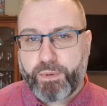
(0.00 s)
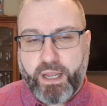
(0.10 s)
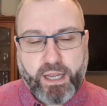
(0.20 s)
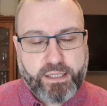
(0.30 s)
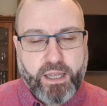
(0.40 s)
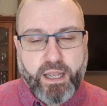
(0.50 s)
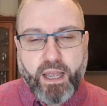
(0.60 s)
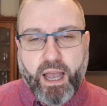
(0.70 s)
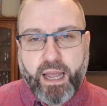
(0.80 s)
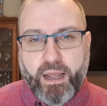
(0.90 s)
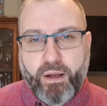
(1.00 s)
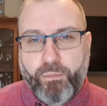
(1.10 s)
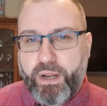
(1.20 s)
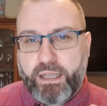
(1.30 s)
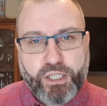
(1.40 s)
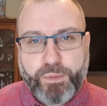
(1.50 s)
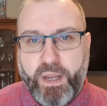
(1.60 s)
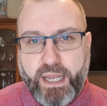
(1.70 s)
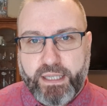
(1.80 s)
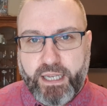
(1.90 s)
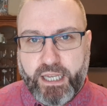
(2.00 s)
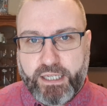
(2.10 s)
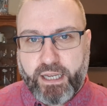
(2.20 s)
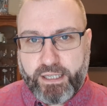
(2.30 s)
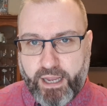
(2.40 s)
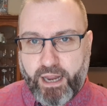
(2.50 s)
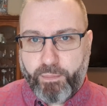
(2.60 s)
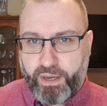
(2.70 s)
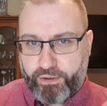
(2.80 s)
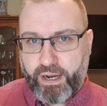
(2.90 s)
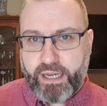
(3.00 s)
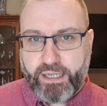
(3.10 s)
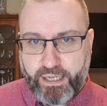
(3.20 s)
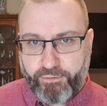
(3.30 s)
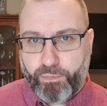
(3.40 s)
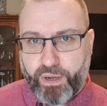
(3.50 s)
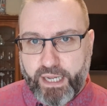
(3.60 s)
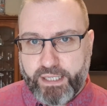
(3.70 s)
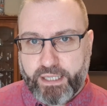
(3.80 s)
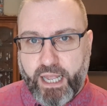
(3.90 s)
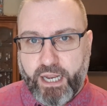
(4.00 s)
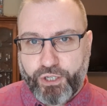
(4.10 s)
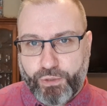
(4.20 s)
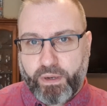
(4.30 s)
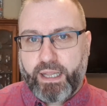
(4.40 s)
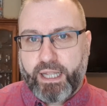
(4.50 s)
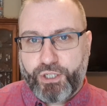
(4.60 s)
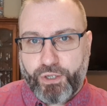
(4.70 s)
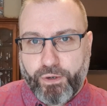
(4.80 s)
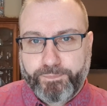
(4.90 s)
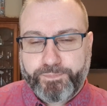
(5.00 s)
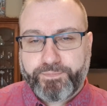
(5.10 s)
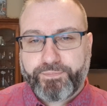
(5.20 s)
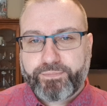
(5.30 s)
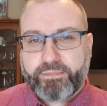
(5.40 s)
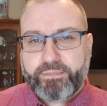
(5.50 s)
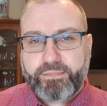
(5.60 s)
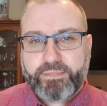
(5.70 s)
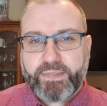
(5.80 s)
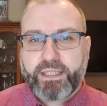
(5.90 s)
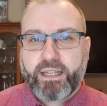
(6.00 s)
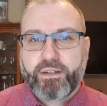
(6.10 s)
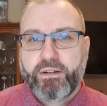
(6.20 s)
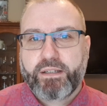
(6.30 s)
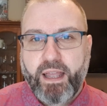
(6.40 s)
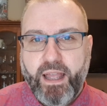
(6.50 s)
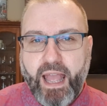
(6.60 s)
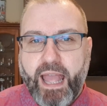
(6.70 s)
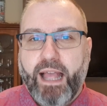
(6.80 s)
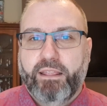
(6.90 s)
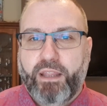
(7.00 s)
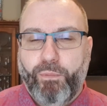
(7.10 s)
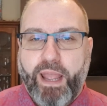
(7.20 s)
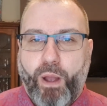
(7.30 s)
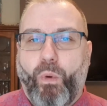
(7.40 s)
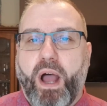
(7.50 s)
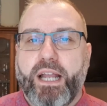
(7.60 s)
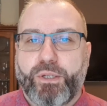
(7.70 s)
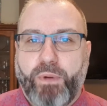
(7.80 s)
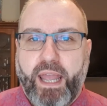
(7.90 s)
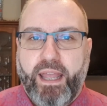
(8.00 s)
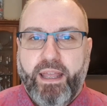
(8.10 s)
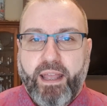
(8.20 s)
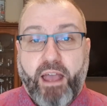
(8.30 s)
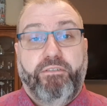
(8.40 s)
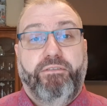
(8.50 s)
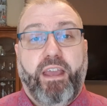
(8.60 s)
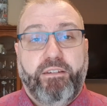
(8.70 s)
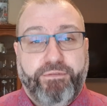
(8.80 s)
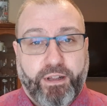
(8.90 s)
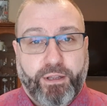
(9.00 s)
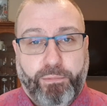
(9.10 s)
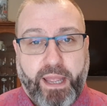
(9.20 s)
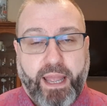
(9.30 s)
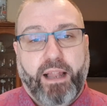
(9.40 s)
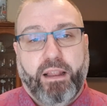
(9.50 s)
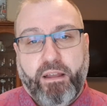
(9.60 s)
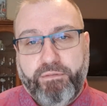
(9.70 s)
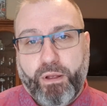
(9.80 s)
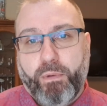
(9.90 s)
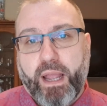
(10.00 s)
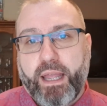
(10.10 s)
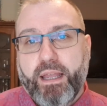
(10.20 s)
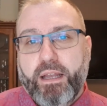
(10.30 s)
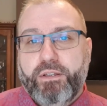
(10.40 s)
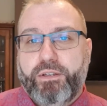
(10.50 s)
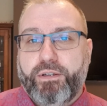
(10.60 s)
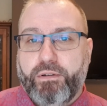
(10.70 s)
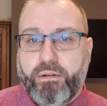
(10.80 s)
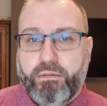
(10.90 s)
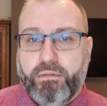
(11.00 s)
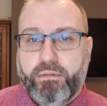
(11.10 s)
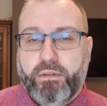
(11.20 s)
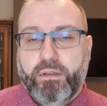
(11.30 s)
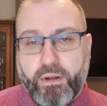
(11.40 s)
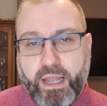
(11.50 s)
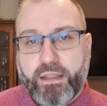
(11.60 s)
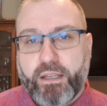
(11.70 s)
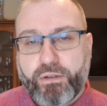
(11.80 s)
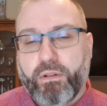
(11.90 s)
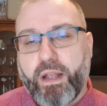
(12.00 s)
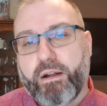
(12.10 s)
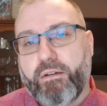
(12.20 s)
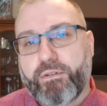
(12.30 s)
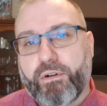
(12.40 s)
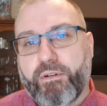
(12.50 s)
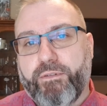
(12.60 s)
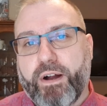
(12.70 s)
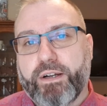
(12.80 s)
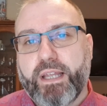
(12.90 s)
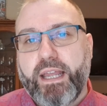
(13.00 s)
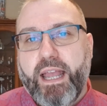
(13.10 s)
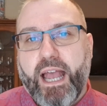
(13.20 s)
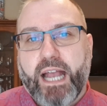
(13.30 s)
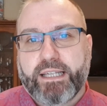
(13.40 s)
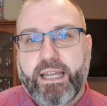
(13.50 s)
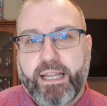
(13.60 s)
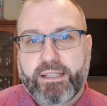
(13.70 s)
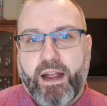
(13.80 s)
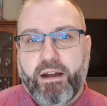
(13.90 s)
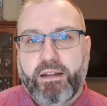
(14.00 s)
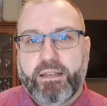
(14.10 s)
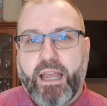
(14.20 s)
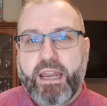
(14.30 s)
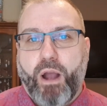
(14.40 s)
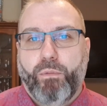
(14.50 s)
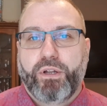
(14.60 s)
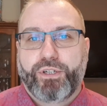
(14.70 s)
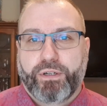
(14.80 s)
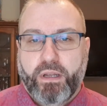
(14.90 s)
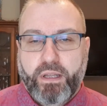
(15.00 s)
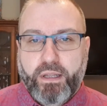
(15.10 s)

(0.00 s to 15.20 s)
because we need to speak into this, because it's gotten a bit crazy in different places. And I just want to let you know that there is a healthy way, a wise way, a faith-filled way, a loving way to look at this whole area of coronavirus as it hits Ireland, and how we should